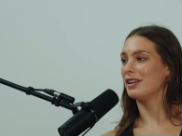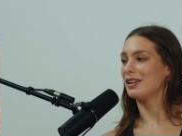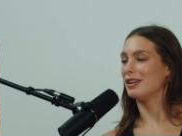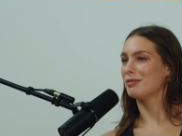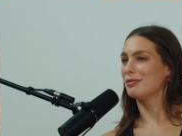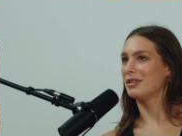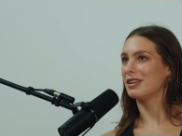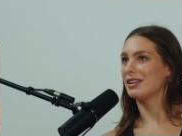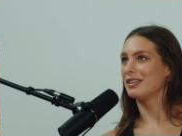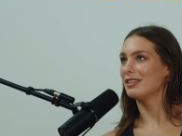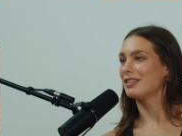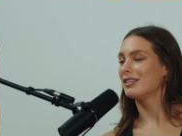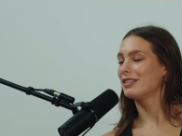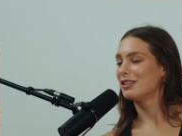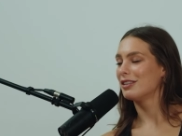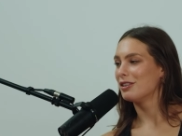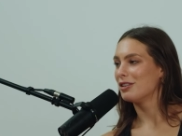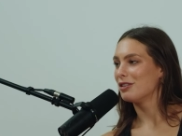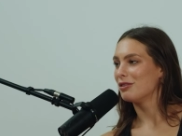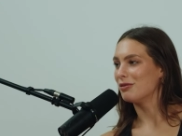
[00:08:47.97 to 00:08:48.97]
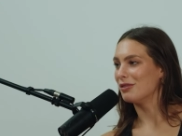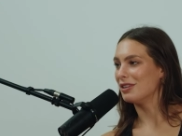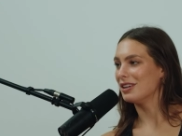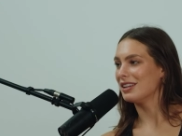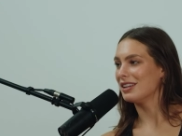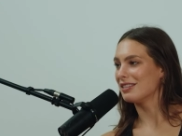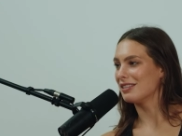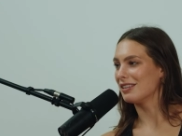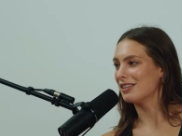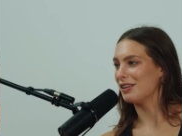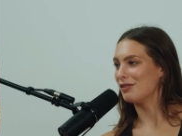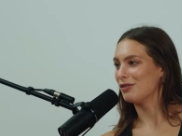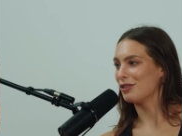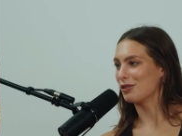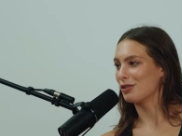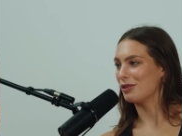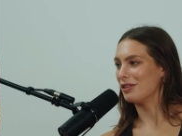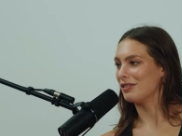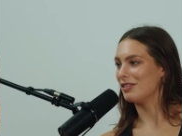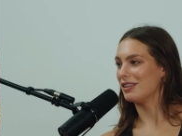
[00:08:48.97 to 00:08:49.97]
And I'm like, what is a life
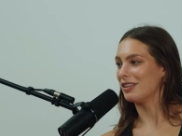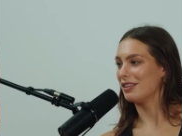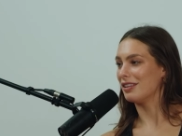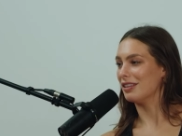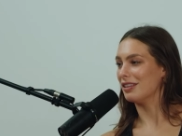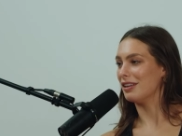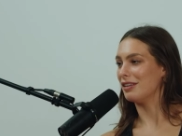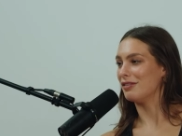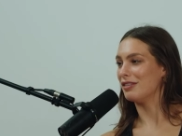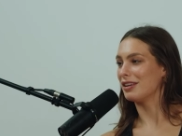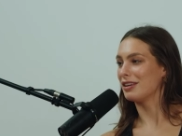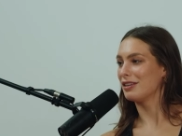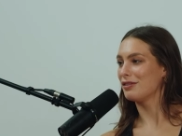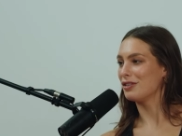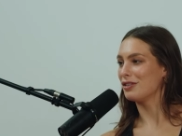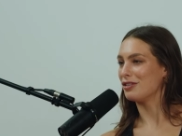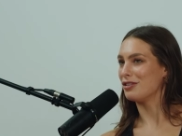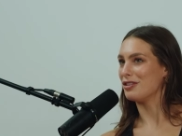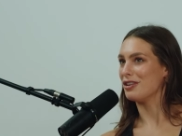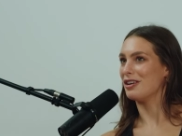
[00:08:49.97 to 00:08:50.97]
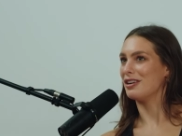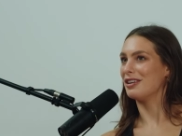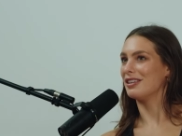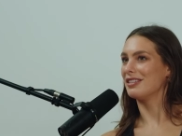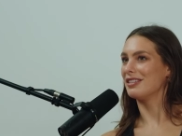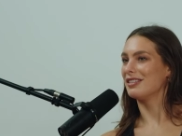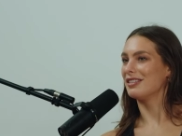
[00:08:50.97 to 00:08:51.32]
worth living if you're not